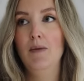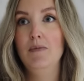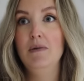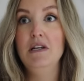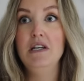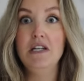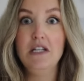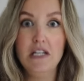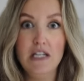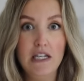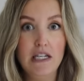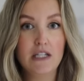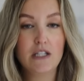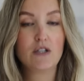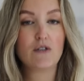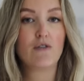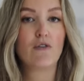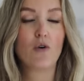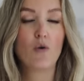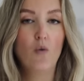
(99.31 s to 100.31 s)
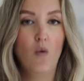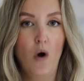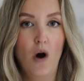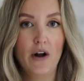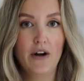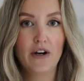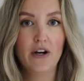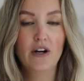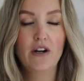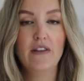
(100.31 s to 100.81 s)
needs for
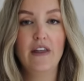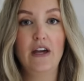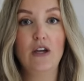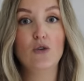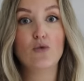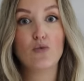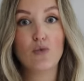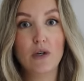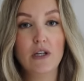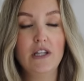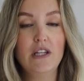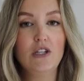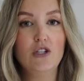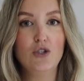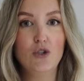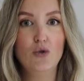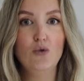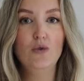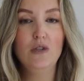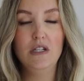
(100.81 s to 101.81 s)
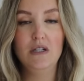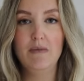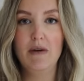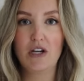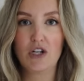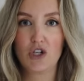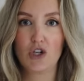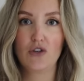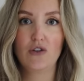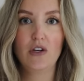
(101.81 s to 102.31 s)
water that you really do need to
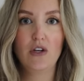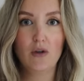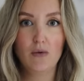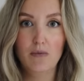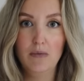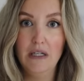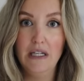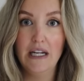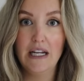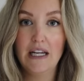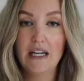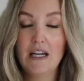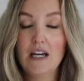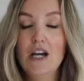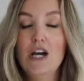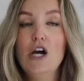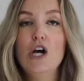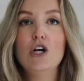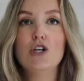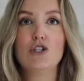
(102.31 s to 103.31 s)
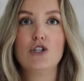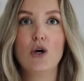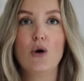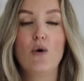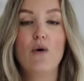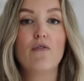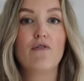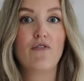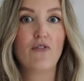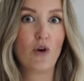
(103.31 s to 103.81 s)
make sure that you're meeting.
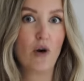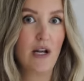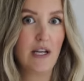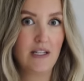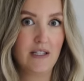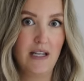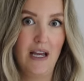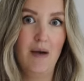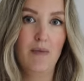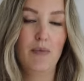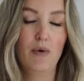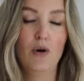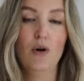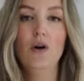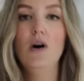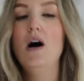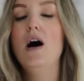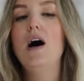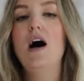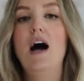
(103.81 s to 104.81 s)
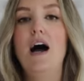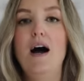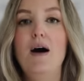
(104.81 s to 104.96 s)
So for example,